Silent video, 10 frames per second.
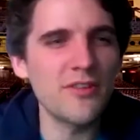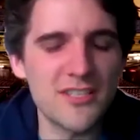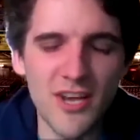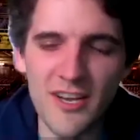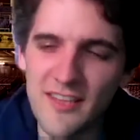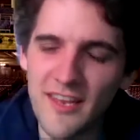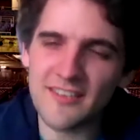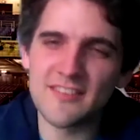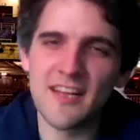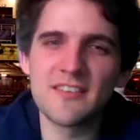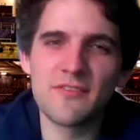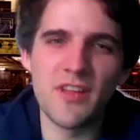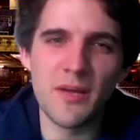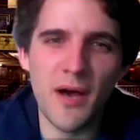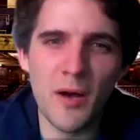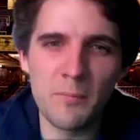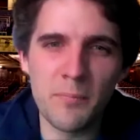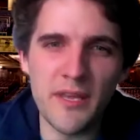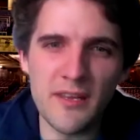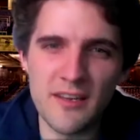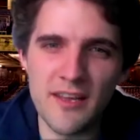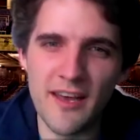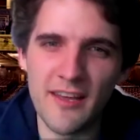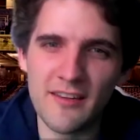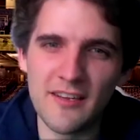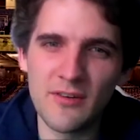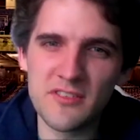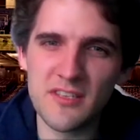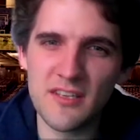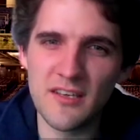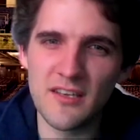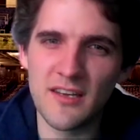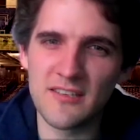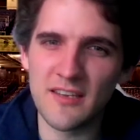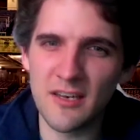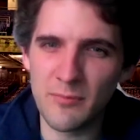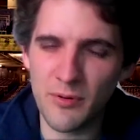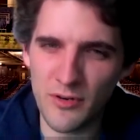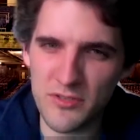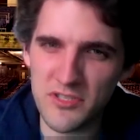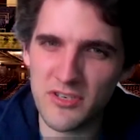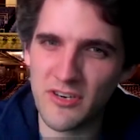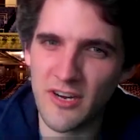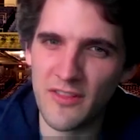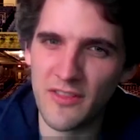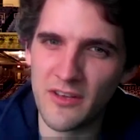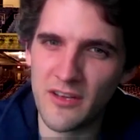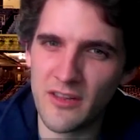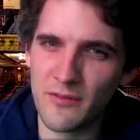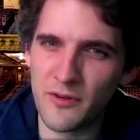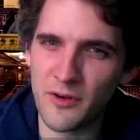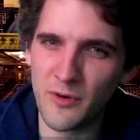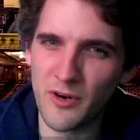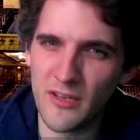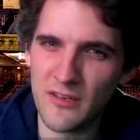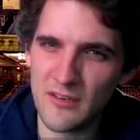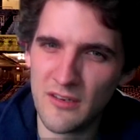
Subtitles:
really talked that extensively about Pete yet, and he was an executive producer on the film, right?